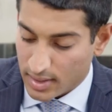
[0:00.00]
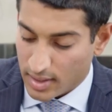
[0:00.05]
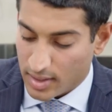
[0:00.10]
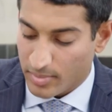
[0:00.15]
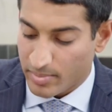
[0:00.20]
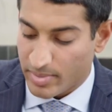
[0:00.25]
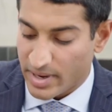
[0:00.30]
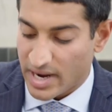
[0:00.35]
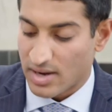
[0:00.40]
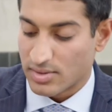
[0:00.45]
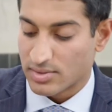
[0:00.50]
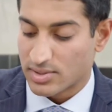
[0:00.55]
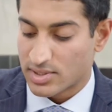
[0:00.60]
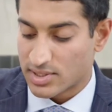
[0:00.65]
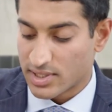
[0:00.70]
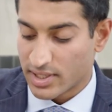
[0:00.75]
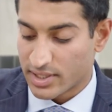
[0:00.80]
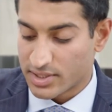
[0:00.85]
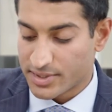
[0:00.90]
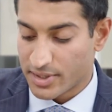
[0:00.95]
about
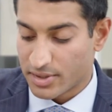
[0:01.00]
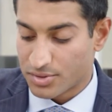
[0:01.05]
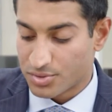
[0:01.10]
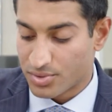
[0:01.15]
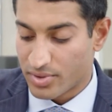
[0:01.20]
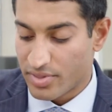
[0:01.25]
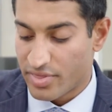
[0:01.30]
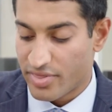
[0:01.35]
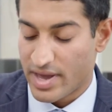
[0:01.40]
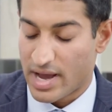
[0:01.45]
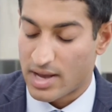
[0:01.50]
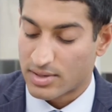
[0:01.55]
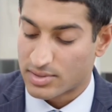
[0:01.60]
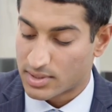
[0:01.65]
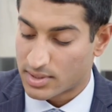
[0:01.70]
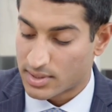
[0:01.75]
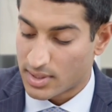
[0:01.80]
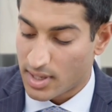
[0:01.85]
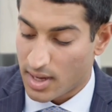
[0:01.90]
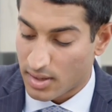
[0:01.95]

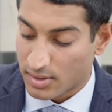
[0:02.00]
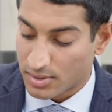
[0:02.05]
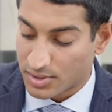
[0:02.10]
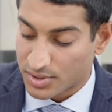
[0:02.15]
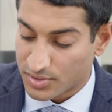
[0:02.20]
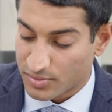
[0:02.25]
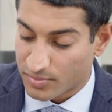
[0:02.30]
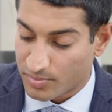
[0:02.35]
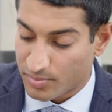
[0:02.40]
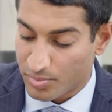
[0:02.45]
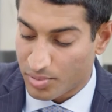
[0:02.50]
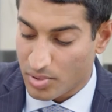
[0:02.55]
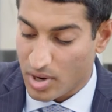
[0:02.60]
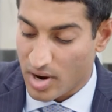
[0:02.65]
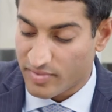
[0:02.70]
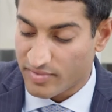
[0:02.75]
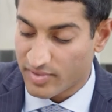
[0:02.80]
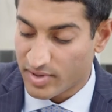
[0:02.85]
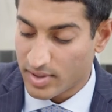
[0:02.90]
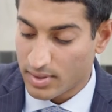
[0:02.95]
$600,000 of
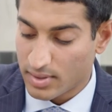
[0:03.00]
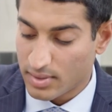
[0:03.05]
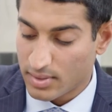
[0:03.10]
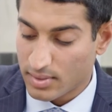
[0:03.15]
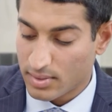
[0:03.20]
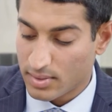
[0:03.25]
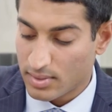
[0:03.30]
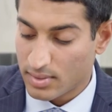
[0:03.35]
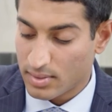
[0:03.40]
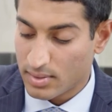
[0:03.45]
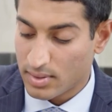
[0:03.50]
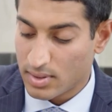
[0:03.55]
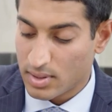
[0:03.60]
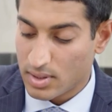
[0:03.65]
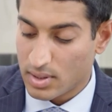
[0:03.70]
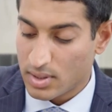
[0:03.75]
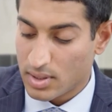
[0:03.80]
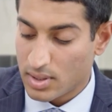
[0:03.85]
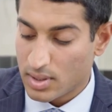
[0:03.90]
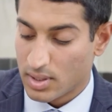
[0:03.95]
profit
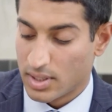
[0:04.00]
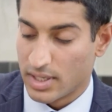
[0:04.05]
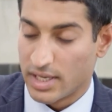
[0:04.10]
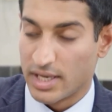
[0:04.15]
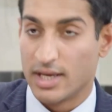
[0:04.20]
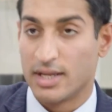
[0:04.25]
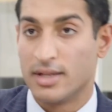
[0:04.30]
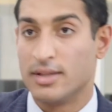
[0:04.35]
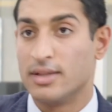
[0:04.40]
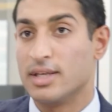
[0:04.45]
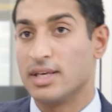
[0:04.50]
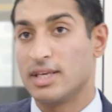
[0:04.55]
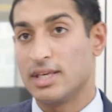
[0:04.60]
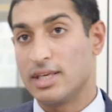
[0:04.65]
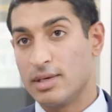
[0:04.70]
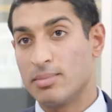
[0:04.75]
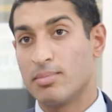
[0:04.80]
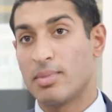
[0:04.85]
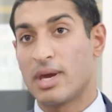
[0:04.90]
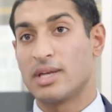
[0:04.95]
in the
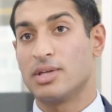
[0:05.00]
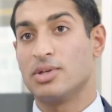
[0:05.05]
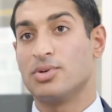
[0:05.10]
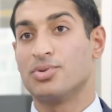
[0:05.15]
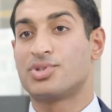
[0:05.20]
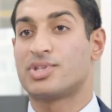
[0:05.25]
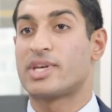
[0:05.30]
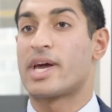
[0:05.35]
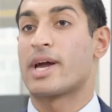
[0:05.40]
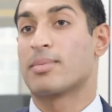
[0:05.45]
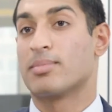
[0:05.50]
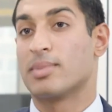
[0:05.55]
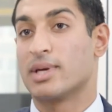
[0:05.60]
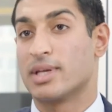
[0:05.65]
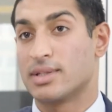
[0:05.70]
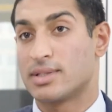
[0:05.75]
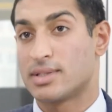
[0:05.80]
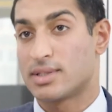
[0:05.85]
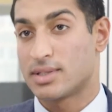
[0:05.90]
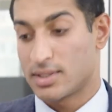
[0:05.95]
e-menu
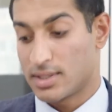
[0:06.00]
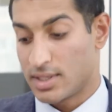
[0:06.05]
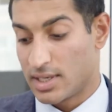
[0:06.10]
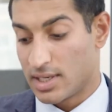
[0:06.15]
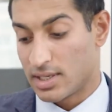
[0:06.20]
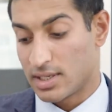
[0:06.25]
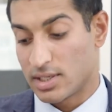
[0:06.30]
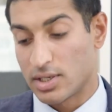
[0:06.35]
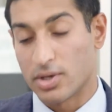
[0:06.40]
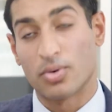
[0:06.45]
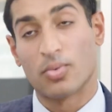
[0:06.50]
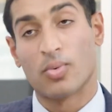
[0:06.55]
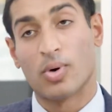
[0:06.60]
segment in year